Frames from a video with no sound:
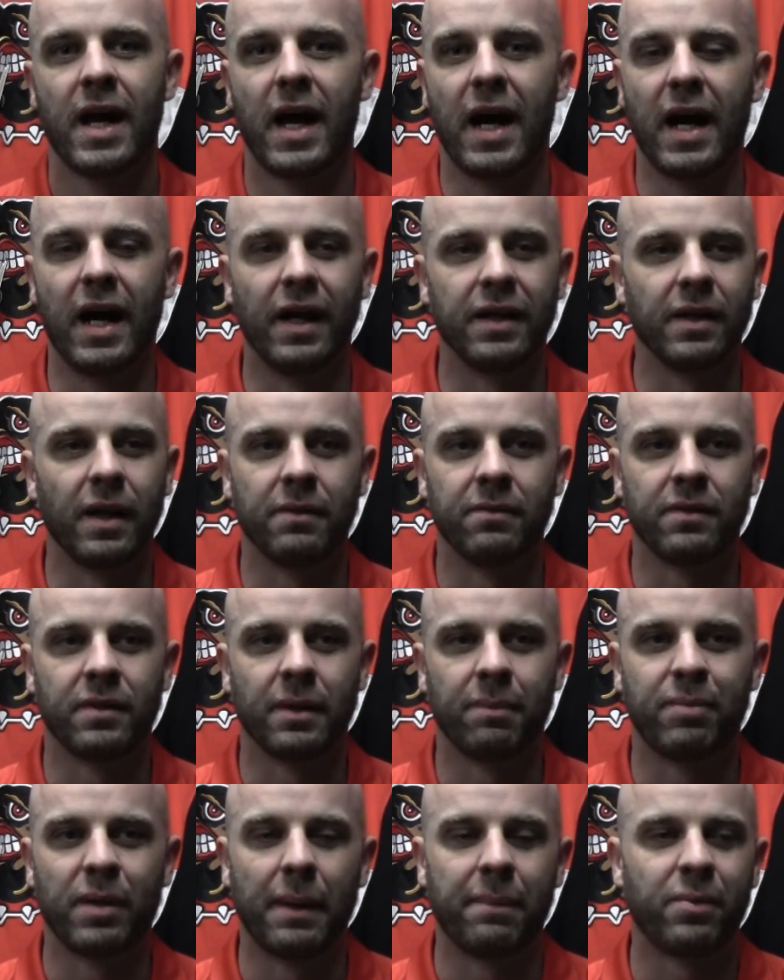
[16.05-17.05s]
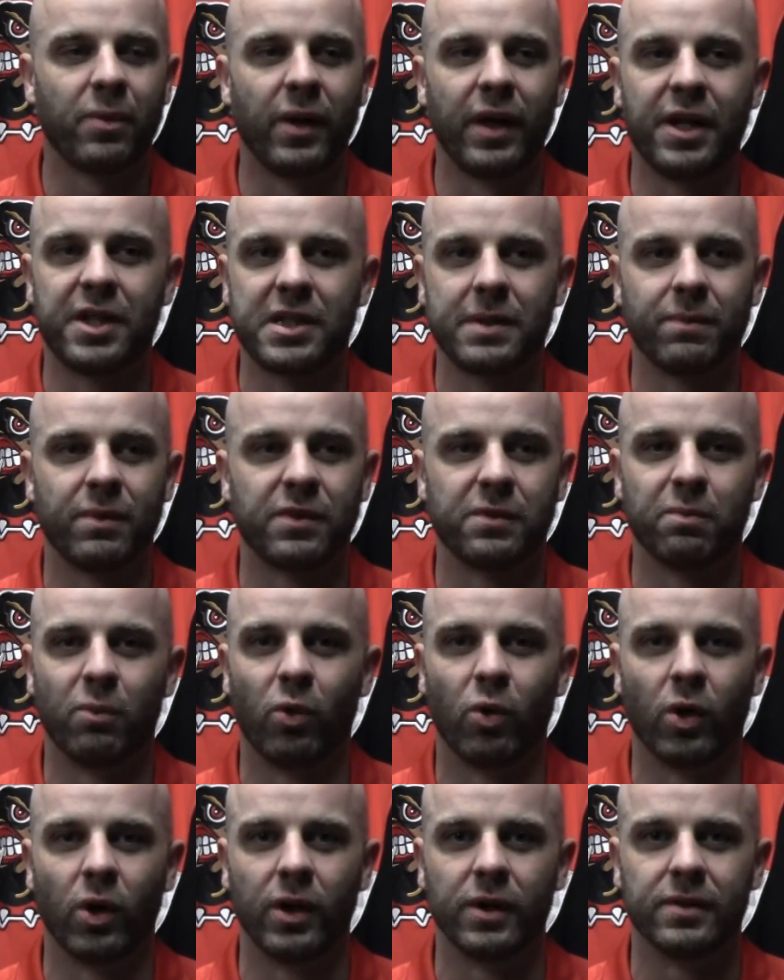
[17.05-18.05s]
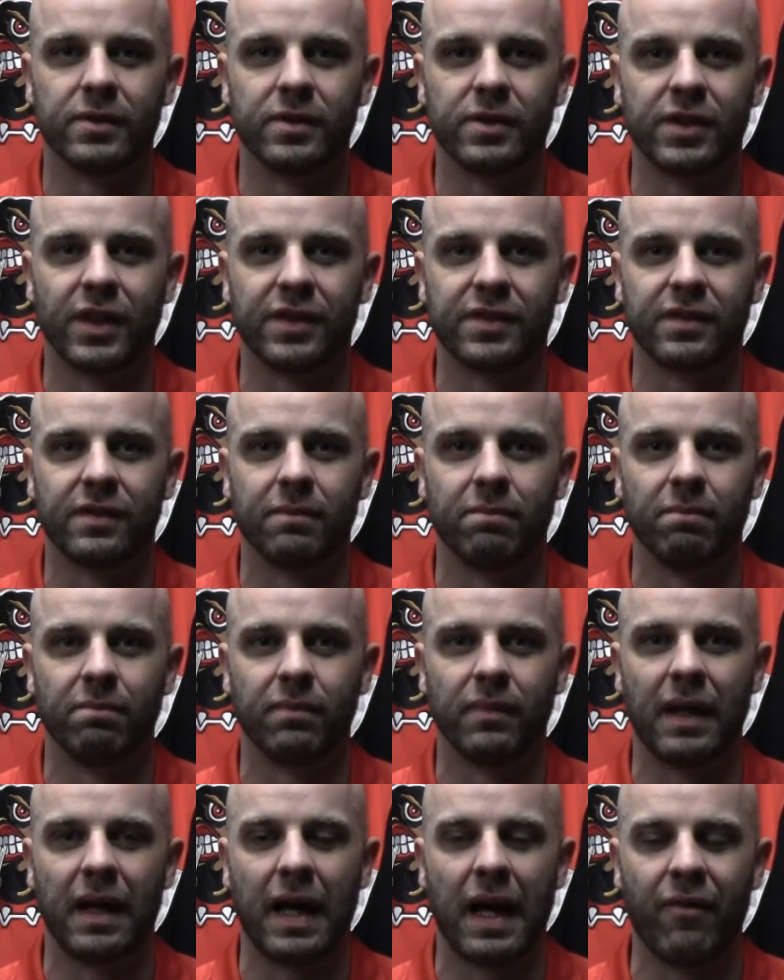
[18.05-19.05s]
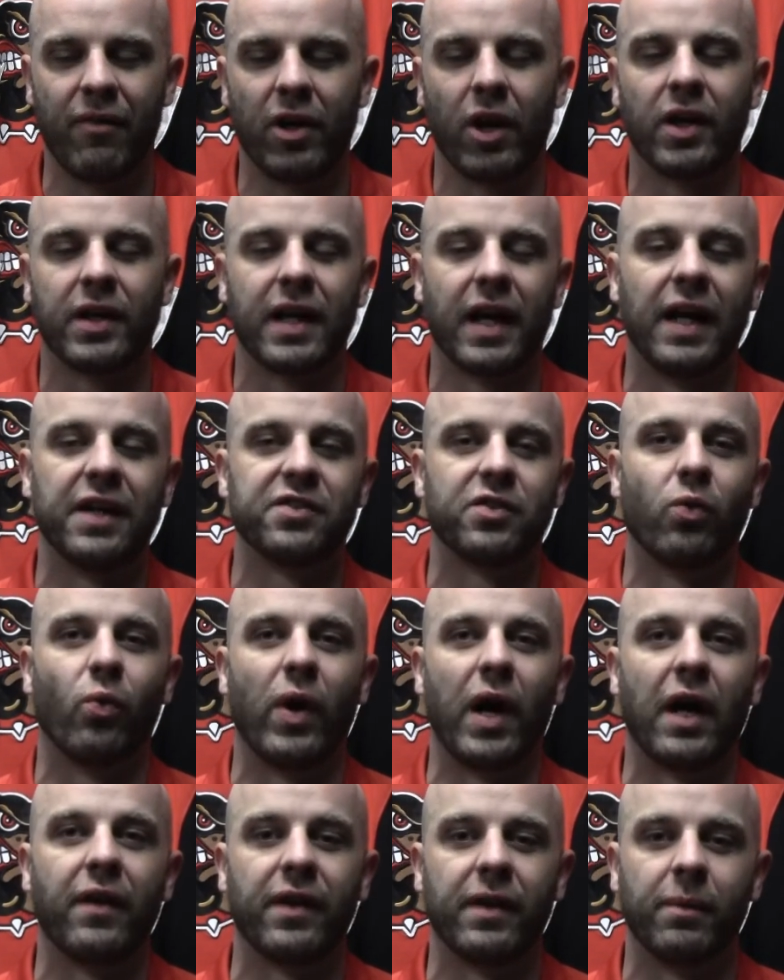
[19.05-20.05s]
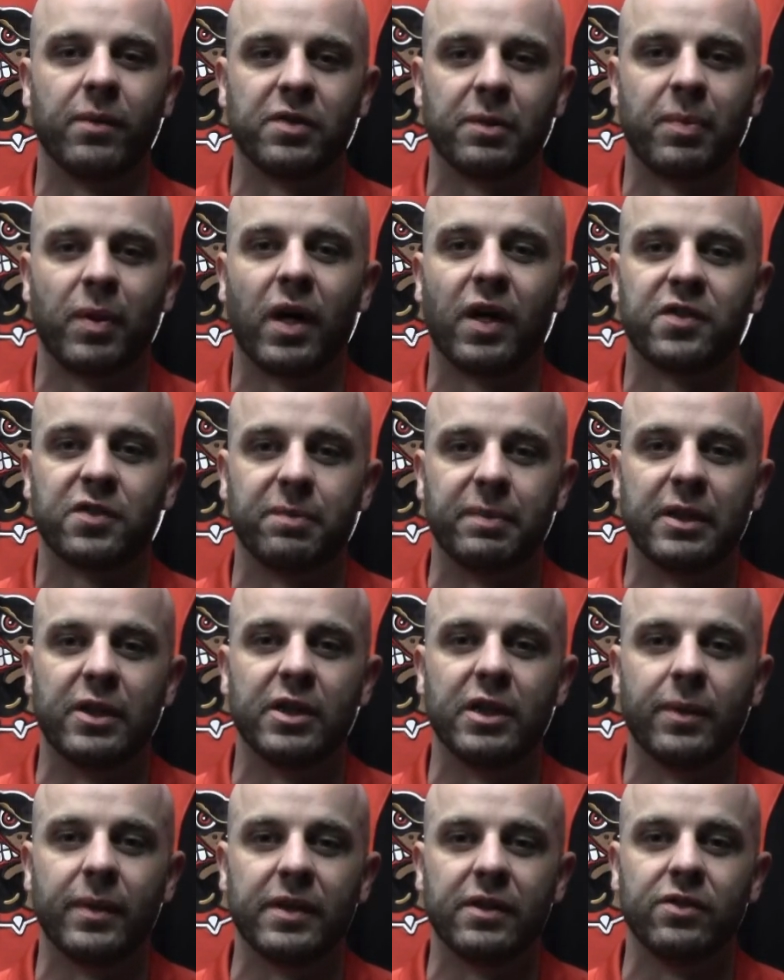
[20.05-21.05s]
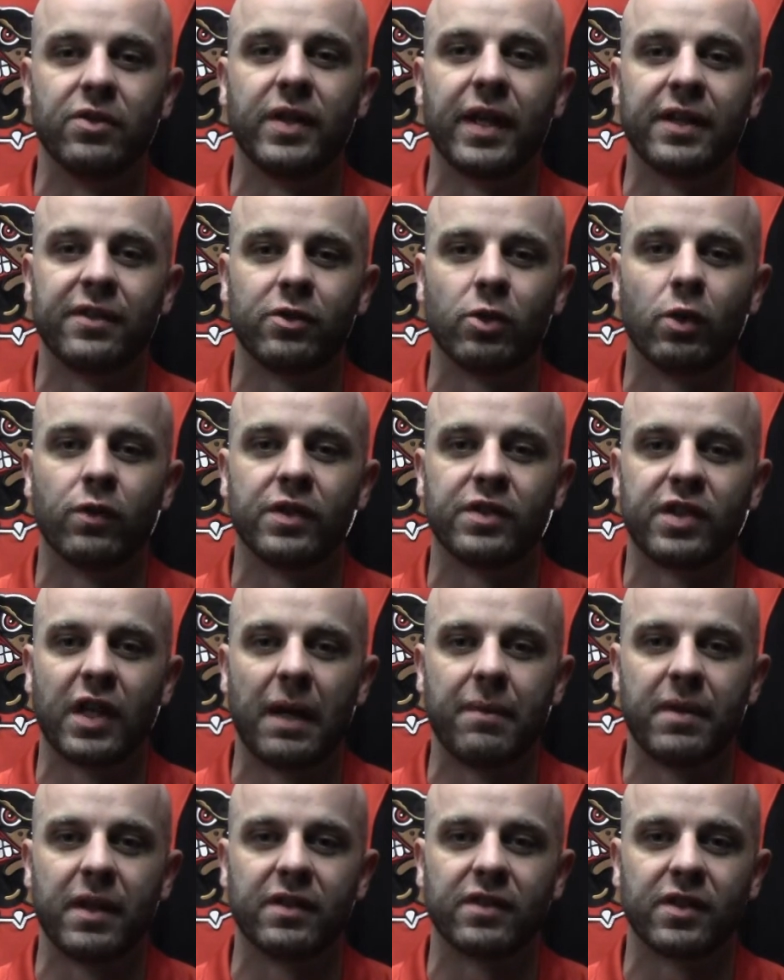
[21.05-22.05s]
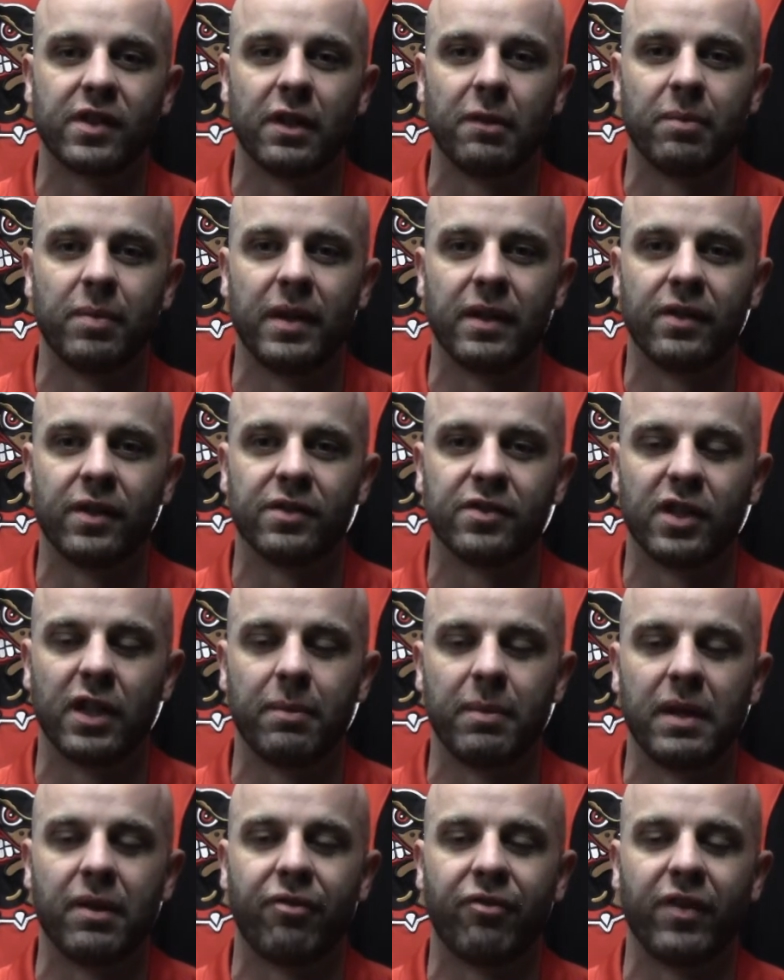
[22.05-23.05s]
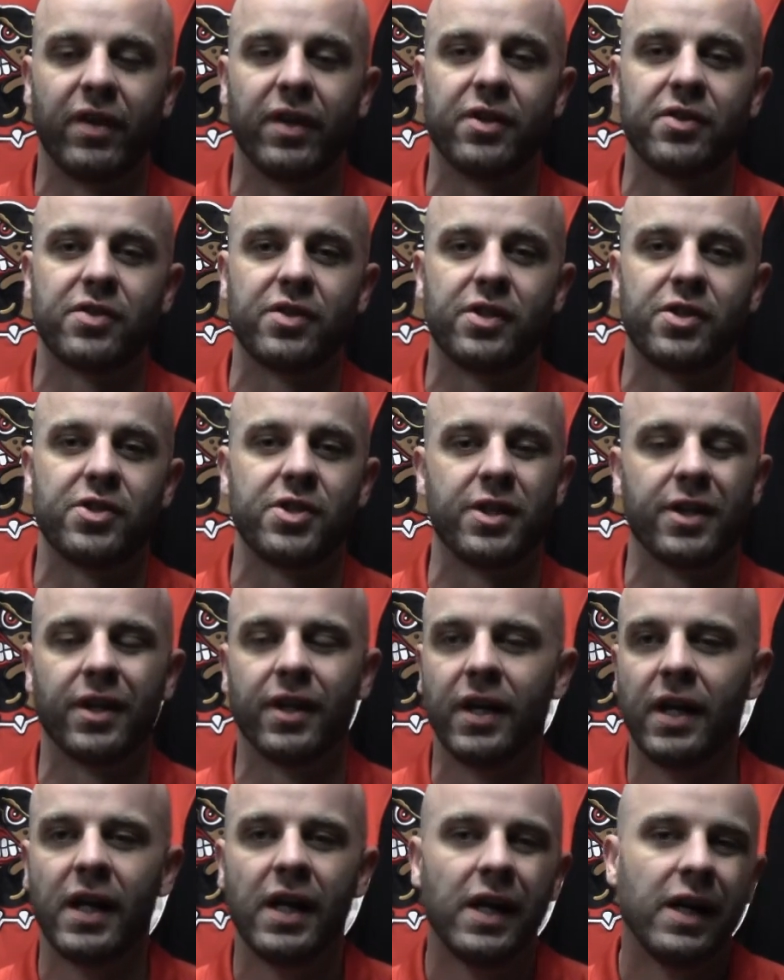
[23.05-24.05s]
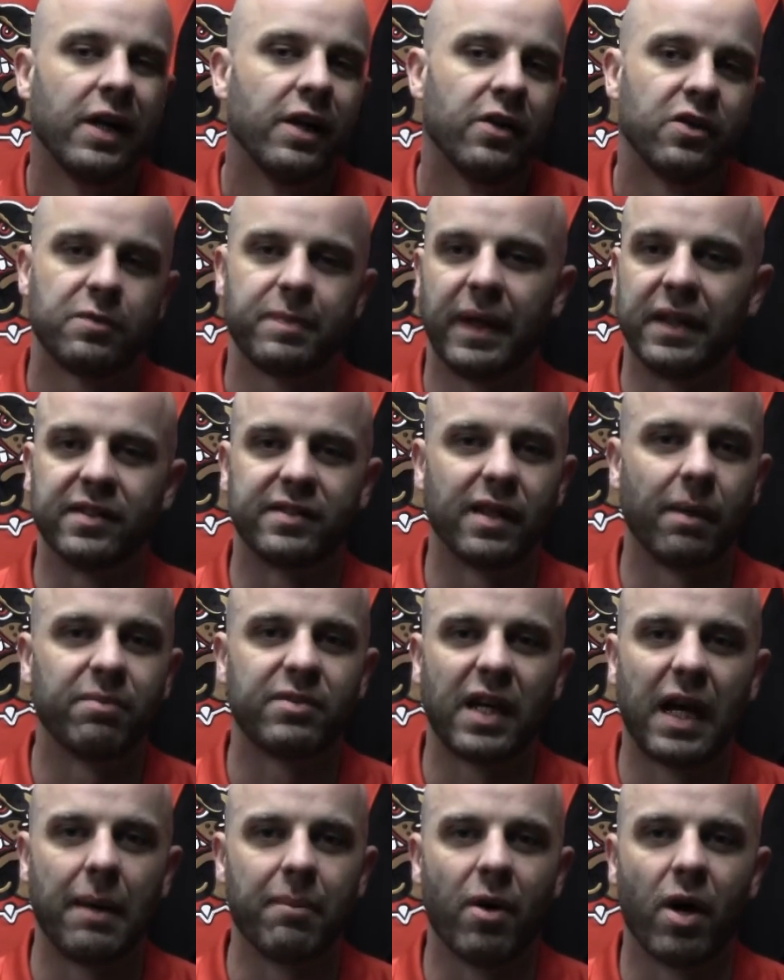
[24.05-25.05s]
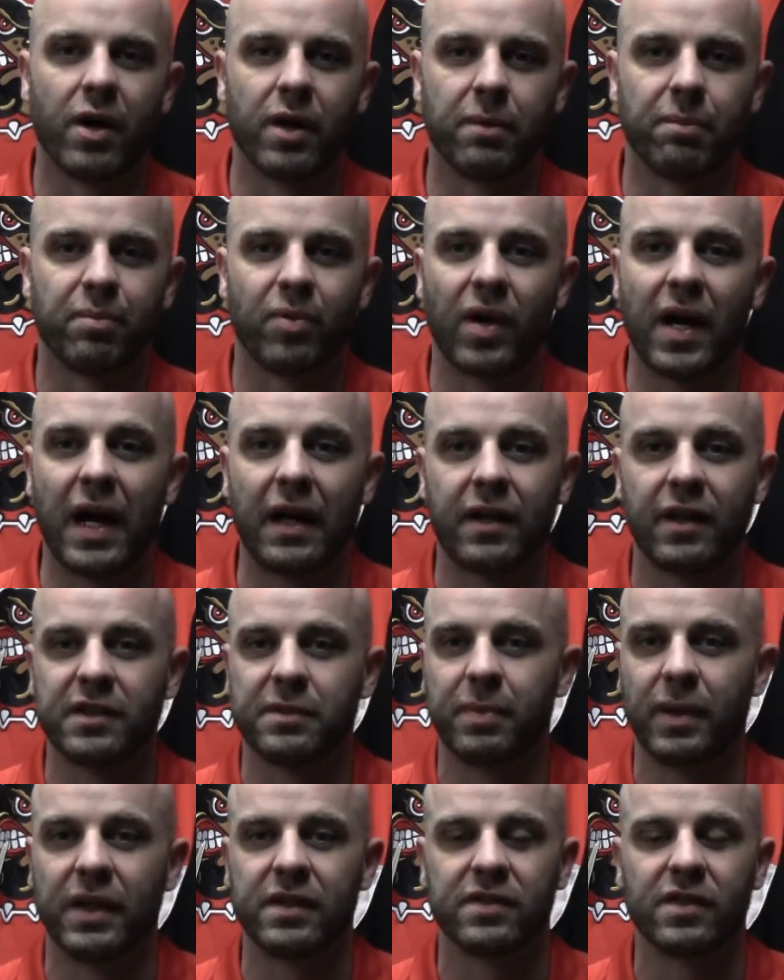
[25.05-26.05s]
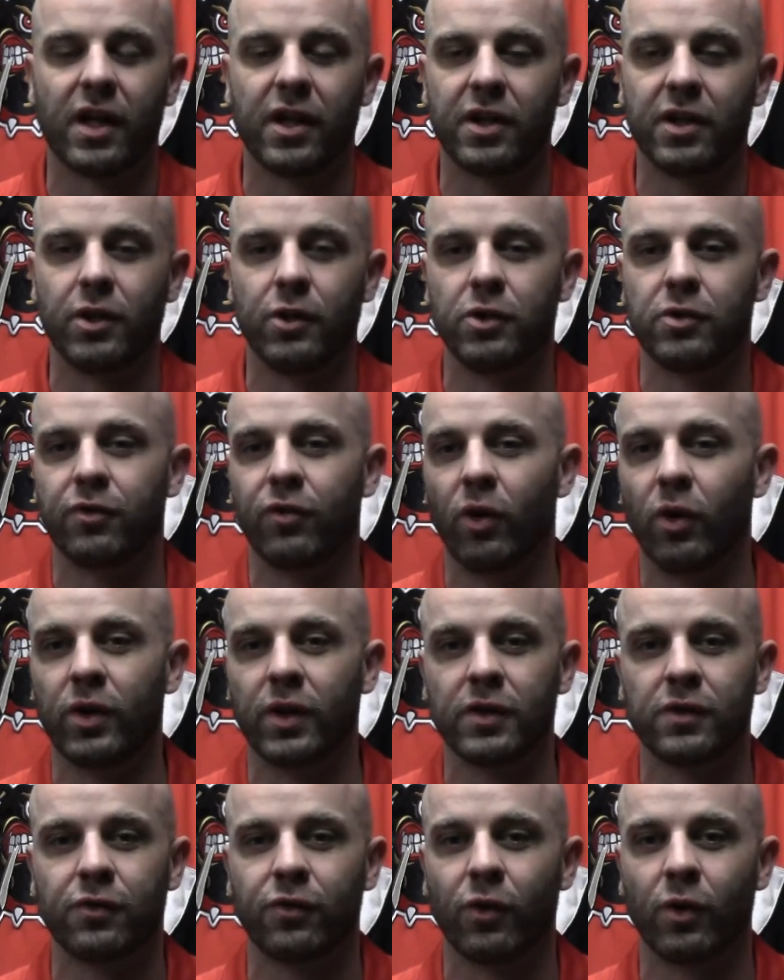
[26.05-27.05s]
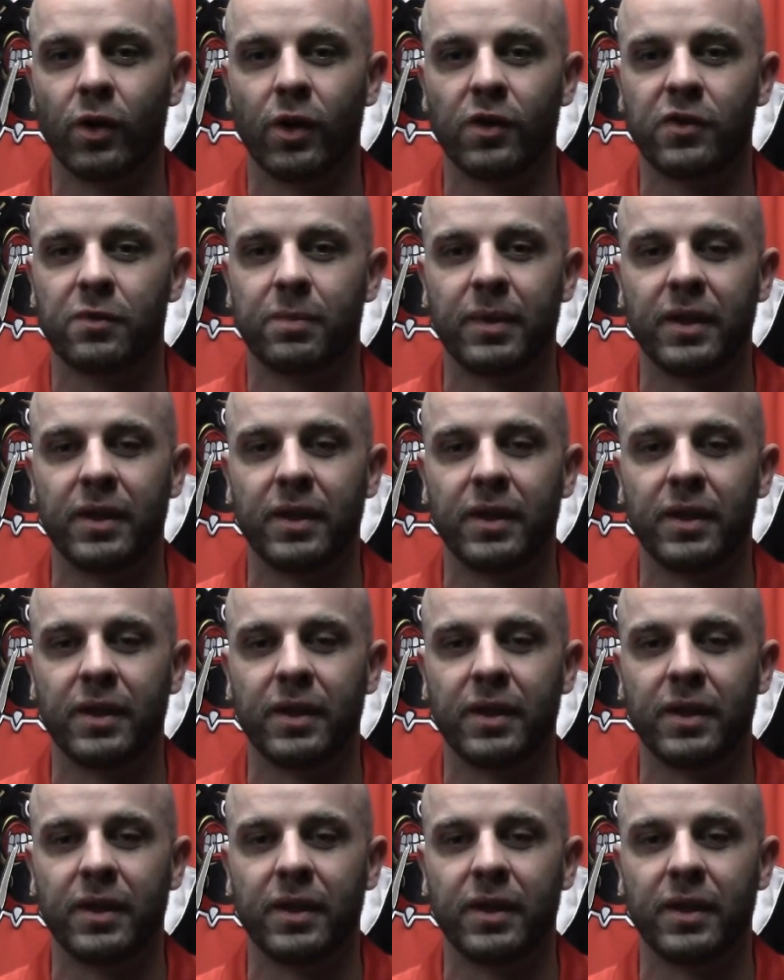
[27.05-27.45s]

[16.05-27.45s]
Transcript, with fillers: Uh, the preparation was more just having our guys aware that it was a possibility when you do get to overtime that it's going to be there's going to be a finish this year. Spend some time on it in practice, but it's not a huge focus for us.